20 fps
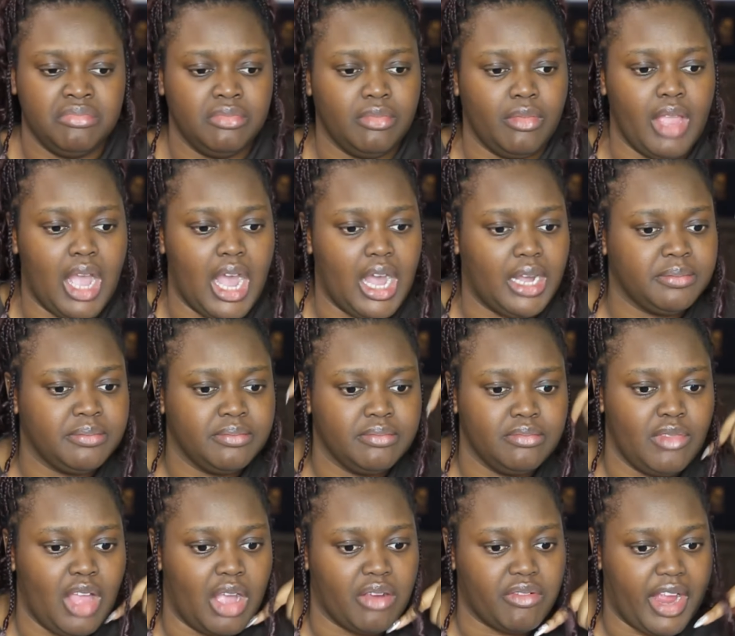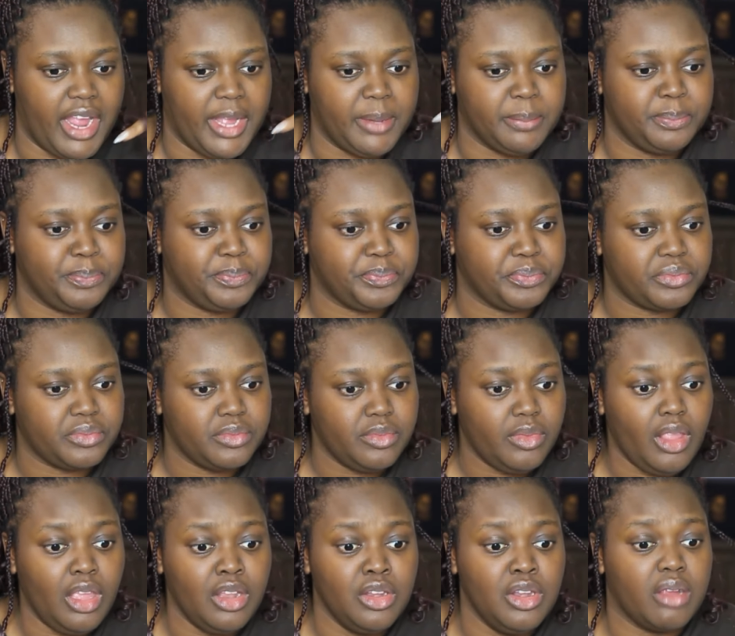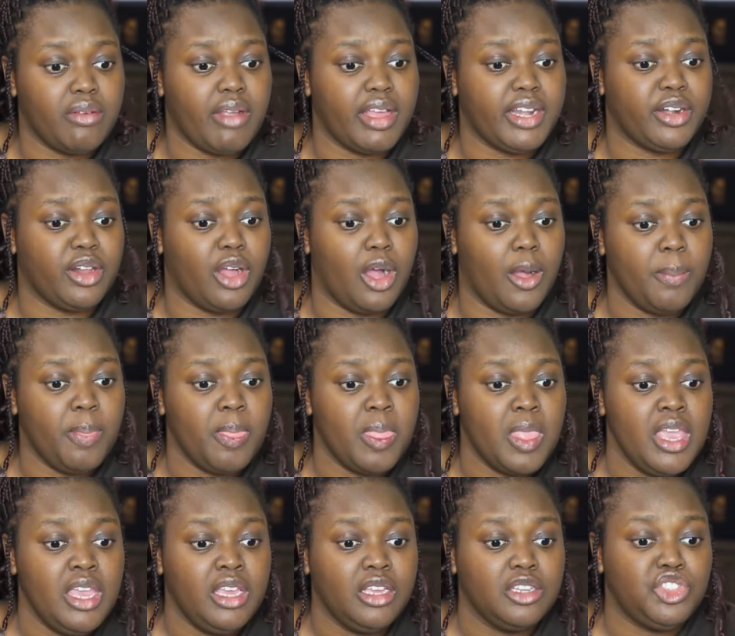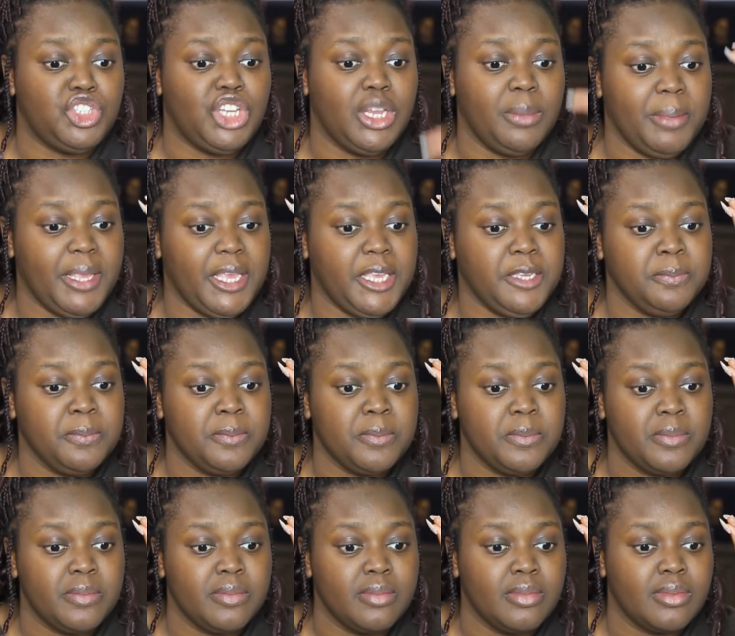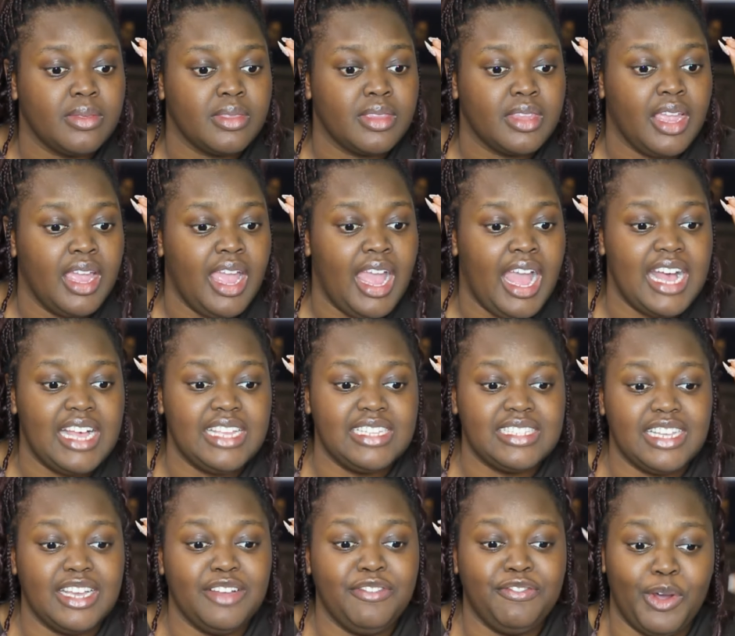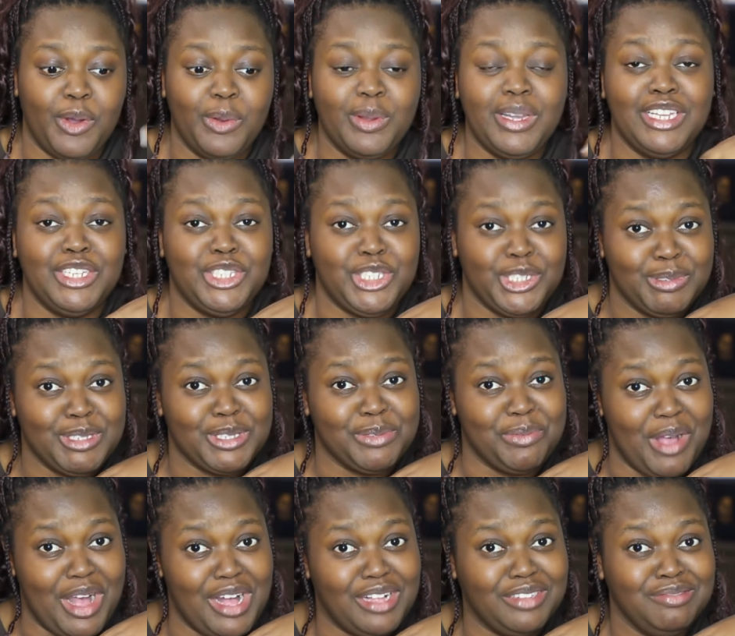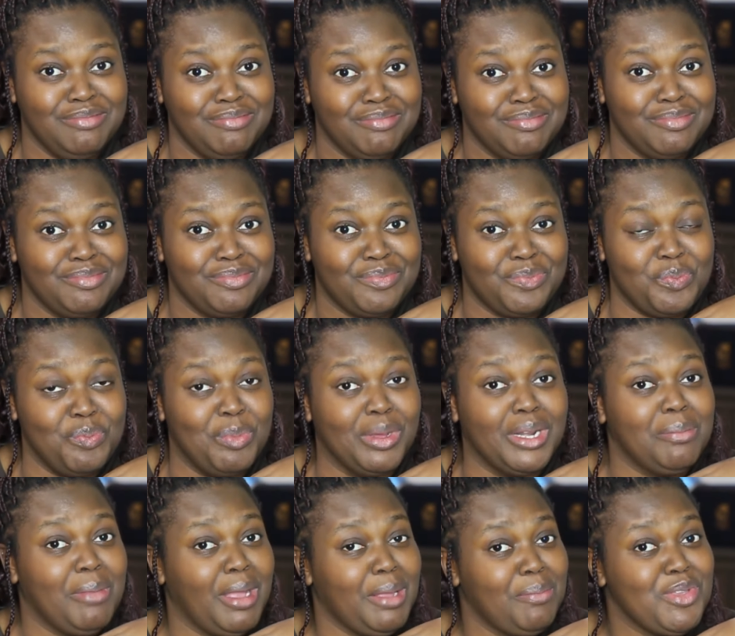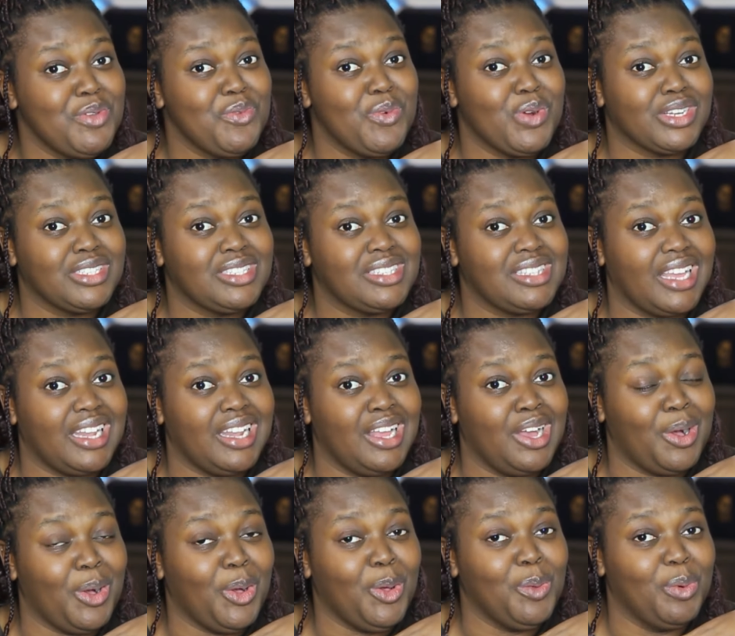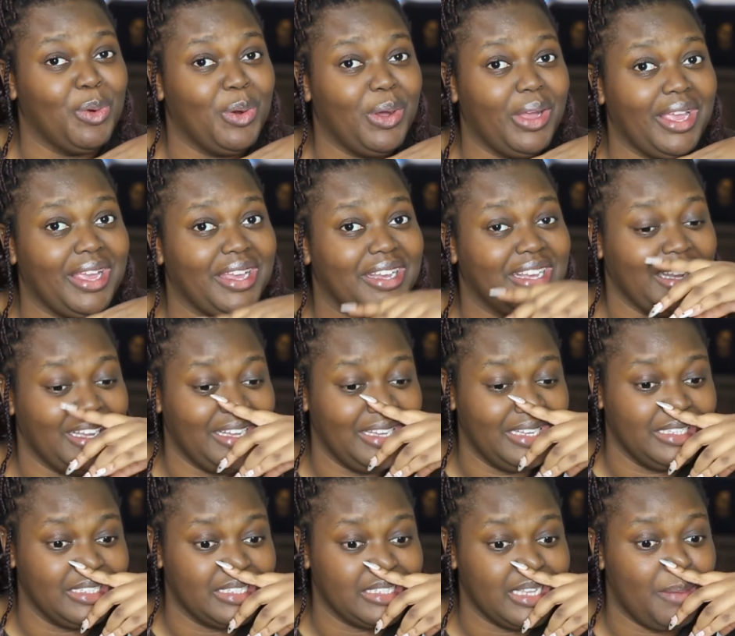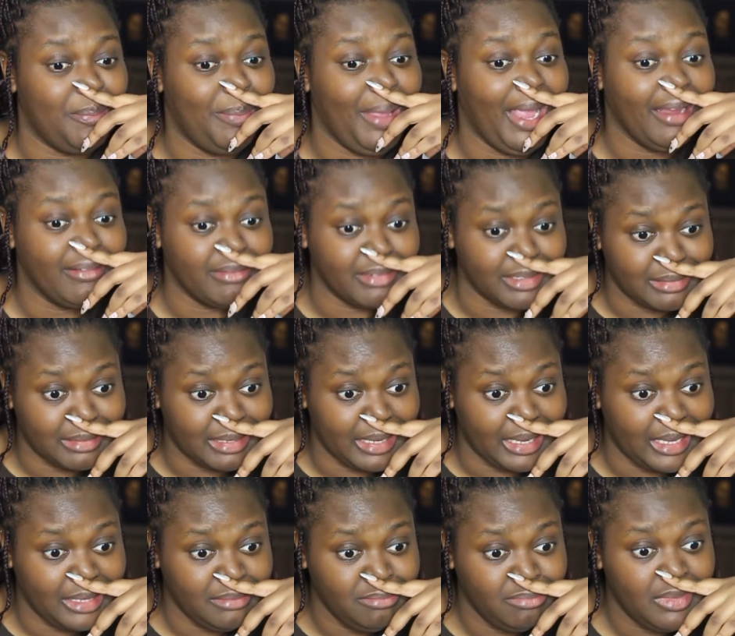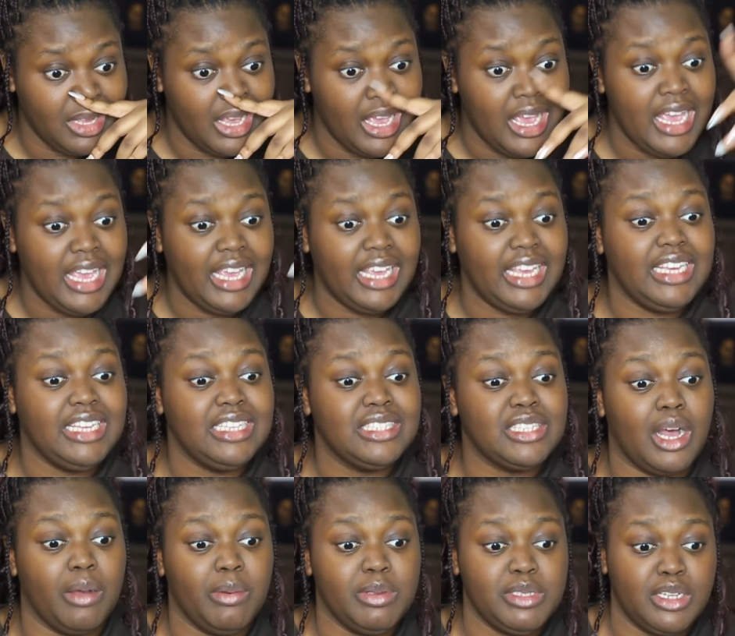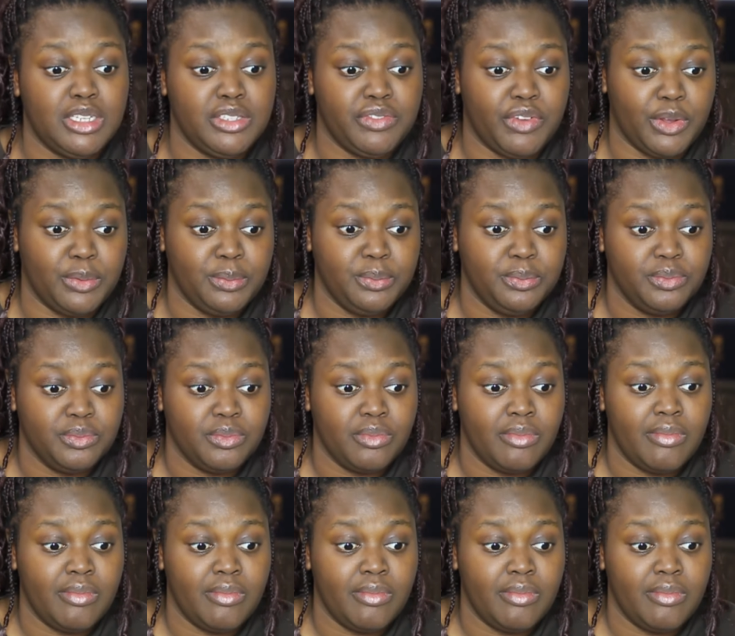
Nah, not right. Not right at all. Jimmy has a phone issue as well, but it might be worse than a old boy because apparently he's always on his phone